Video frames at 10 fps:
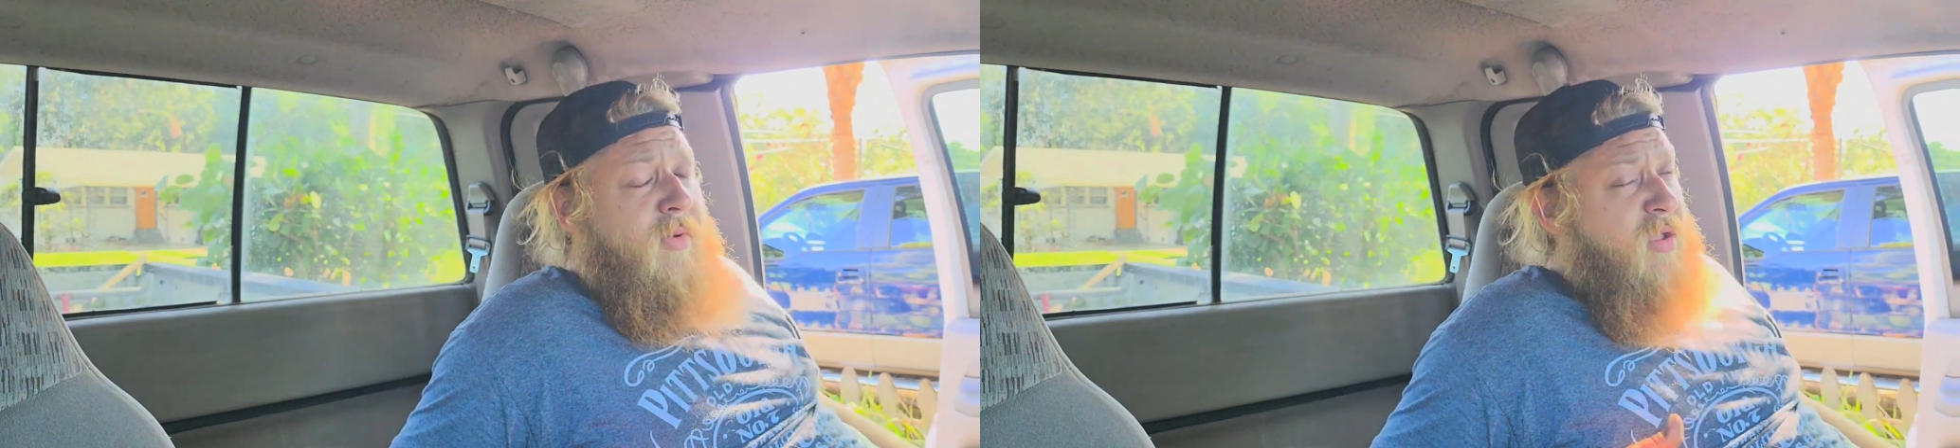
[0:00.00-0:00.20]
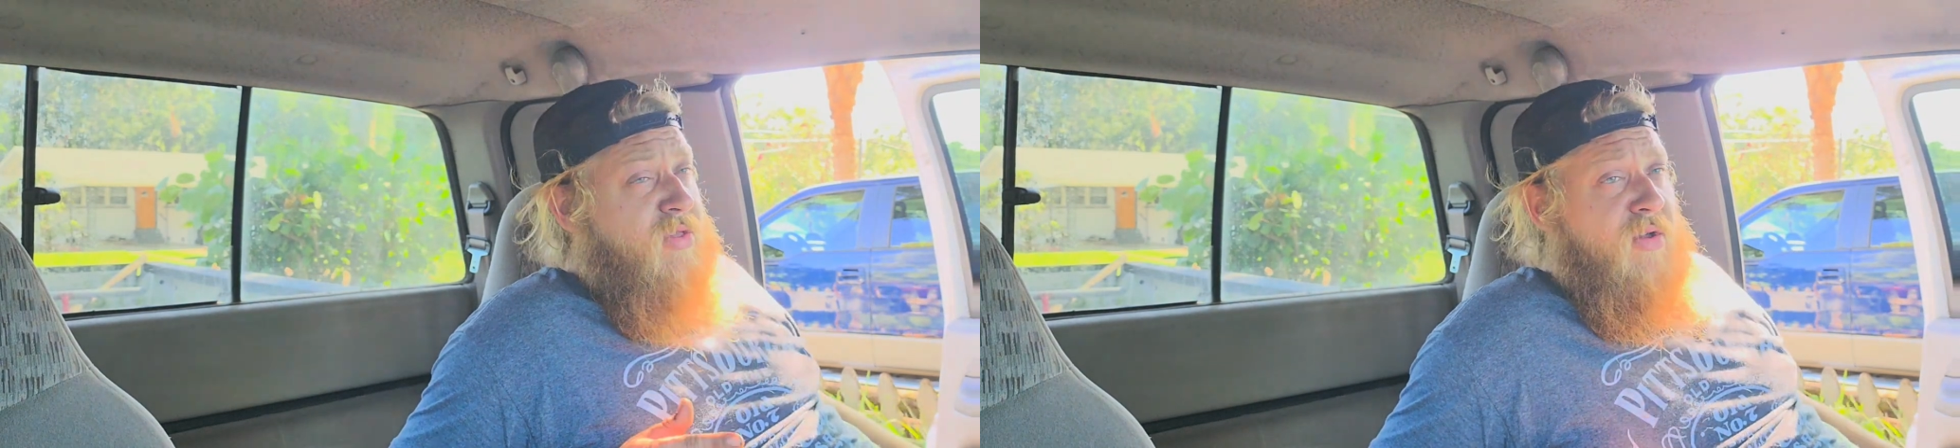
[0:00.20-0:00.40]

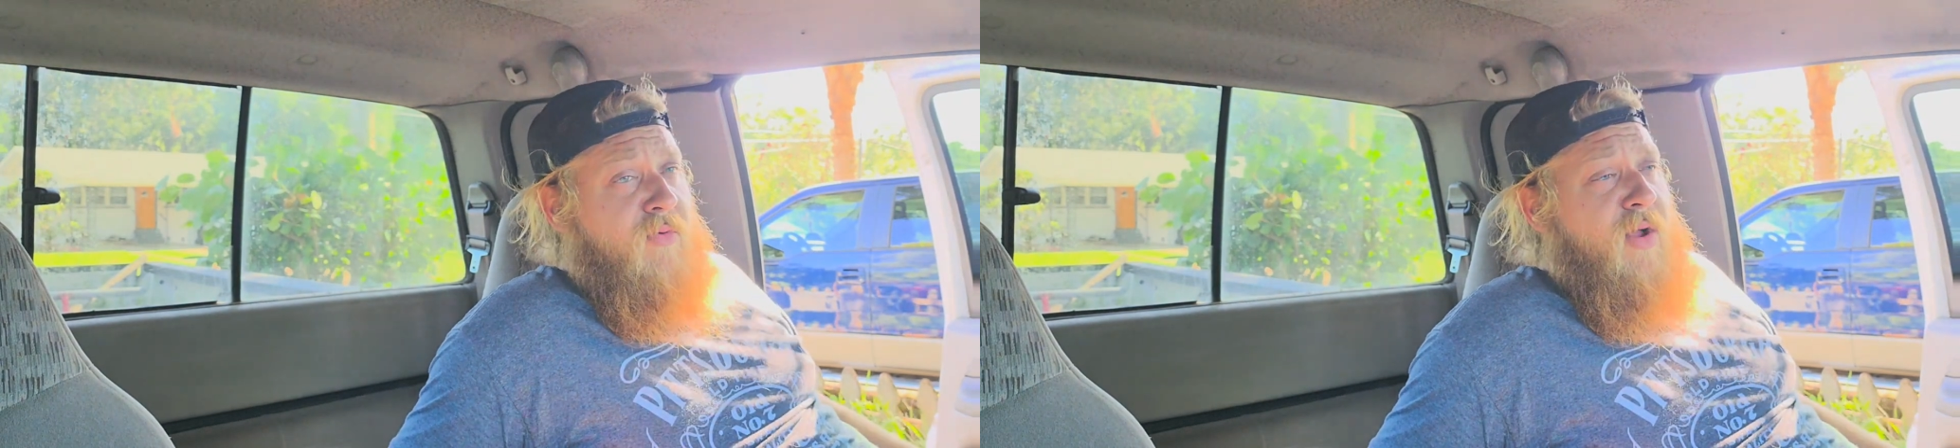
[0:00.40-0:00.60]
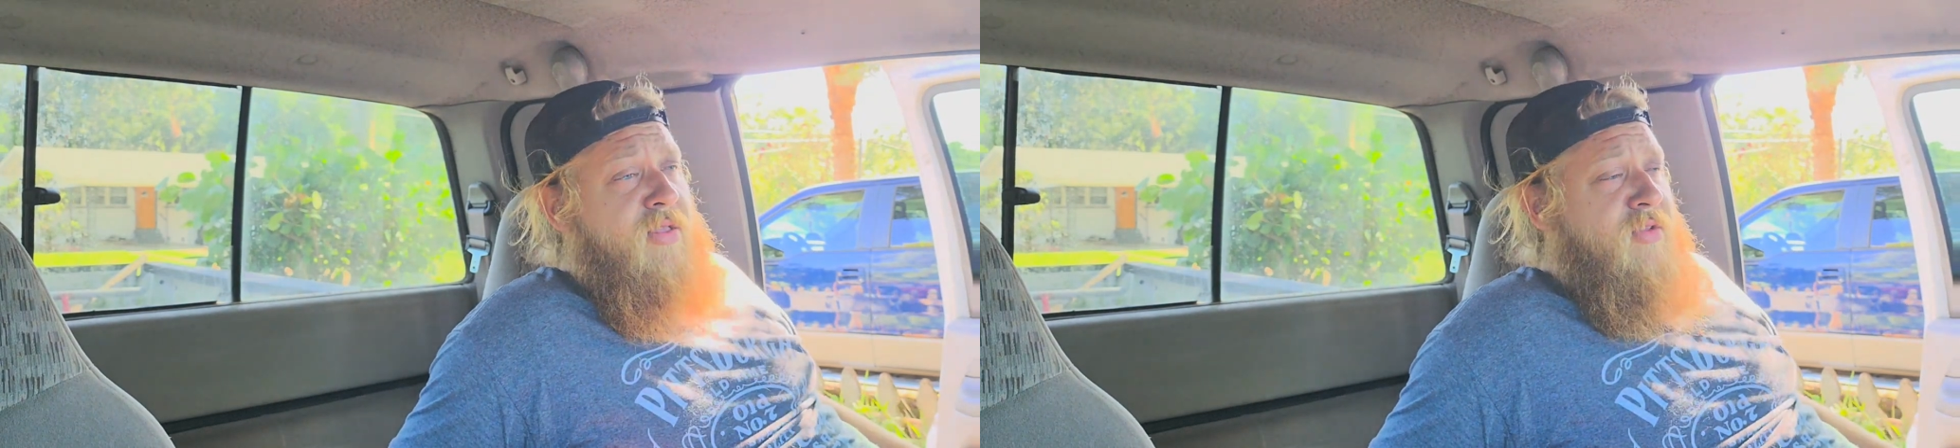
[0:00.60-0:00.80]
but it still
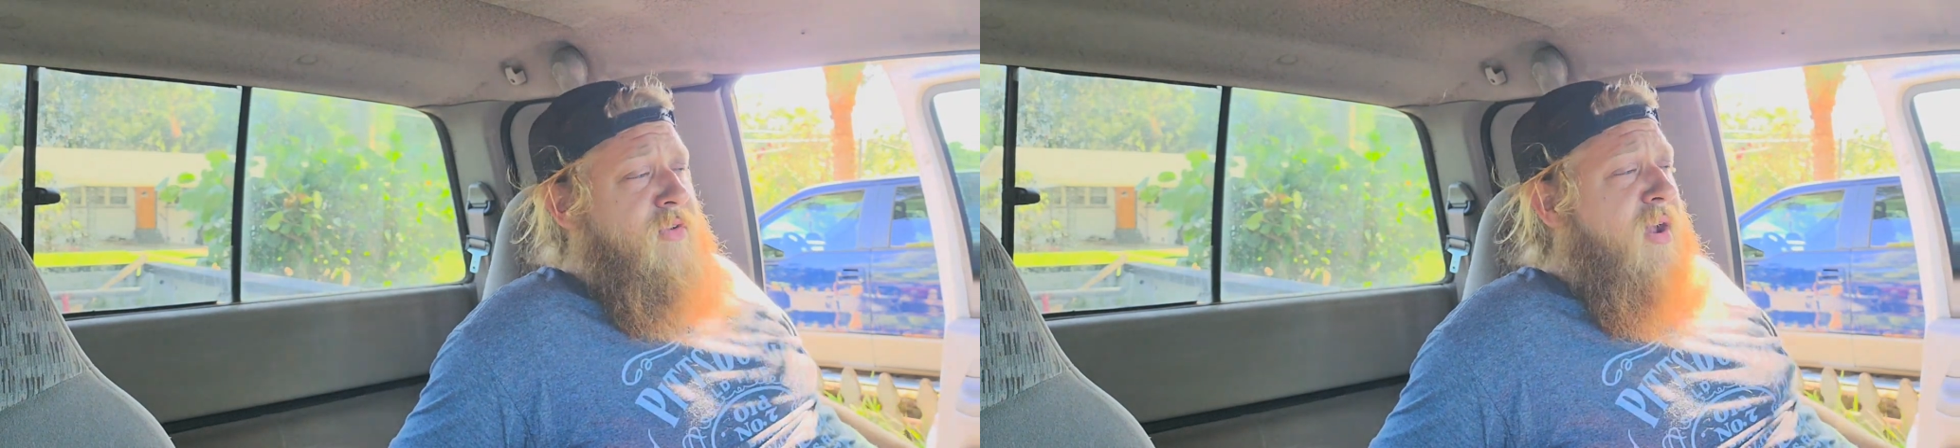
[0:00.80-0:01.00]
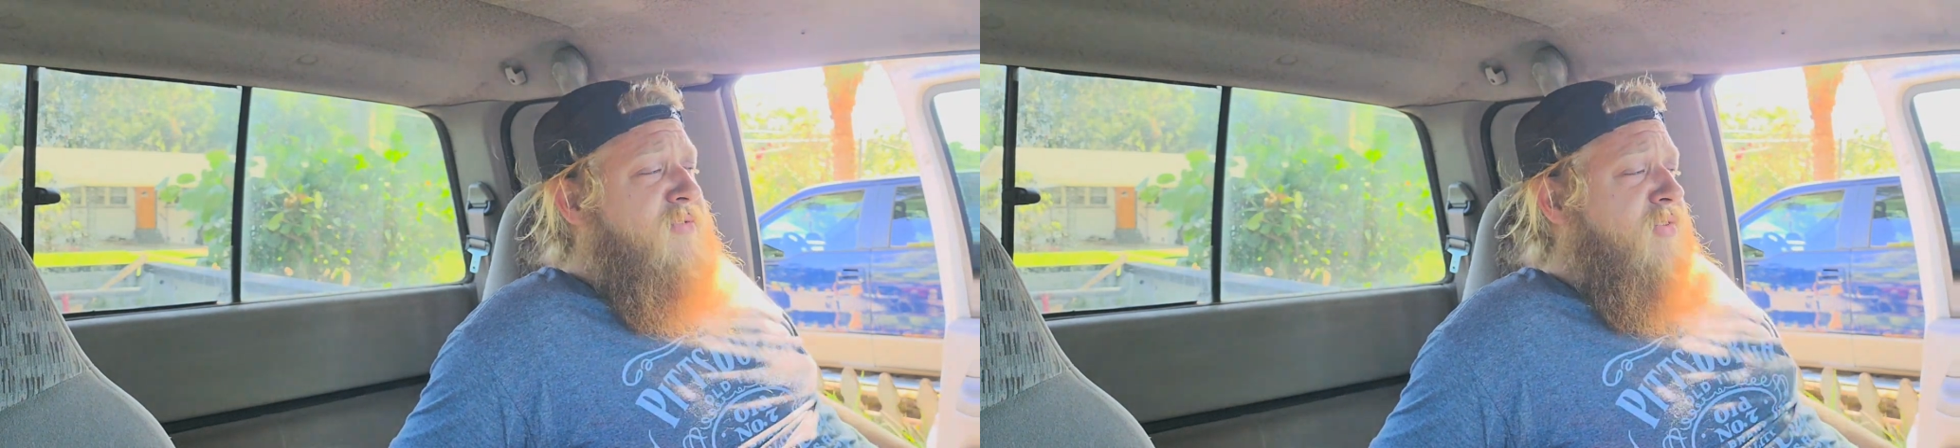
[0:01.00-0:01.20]
runs and
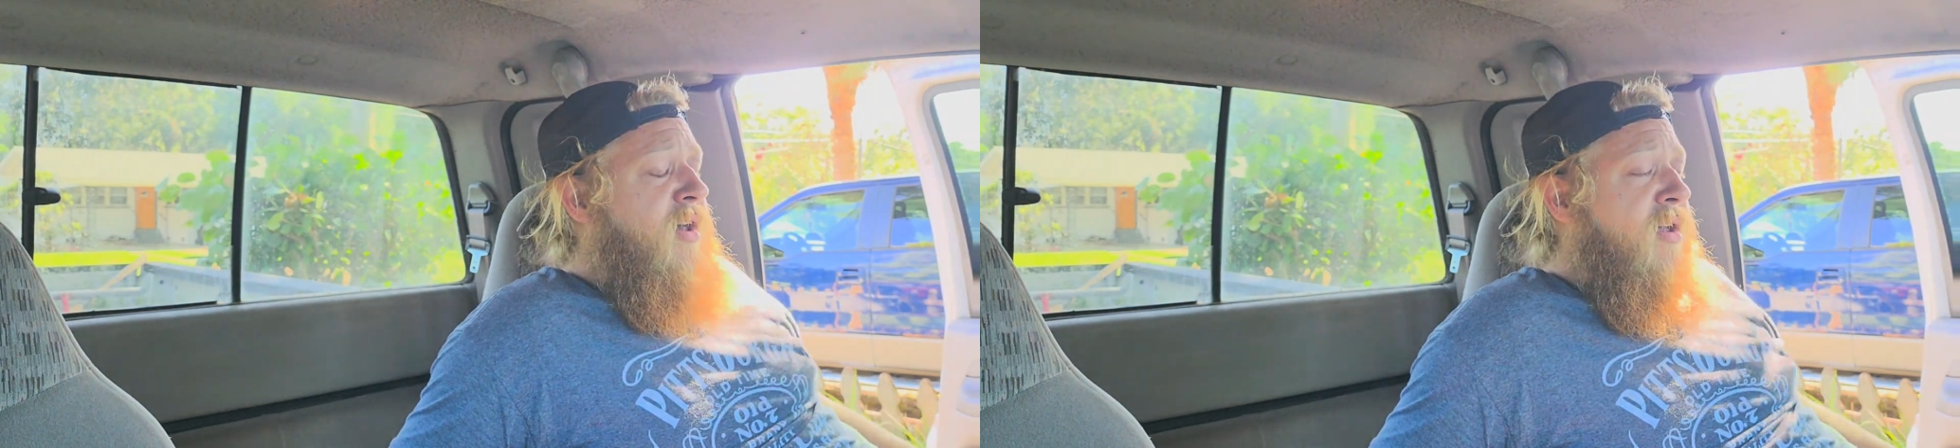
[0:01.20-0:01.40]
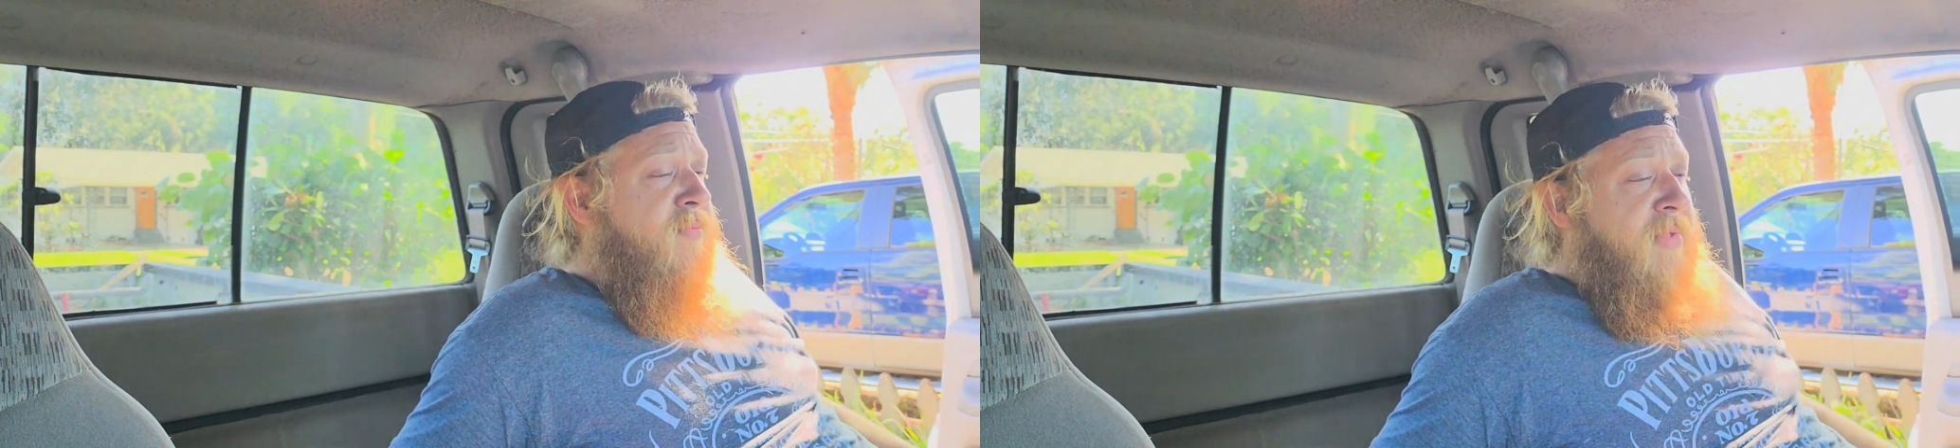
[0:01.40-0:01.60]
drives
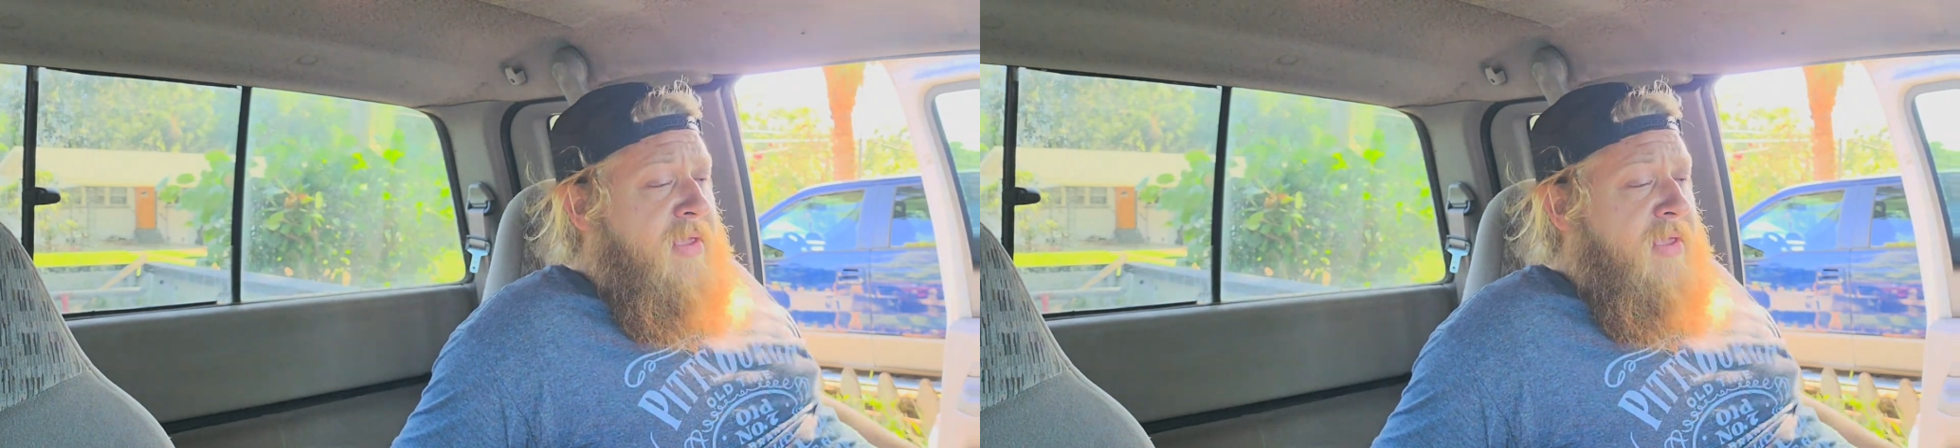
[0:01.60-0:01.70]
fine.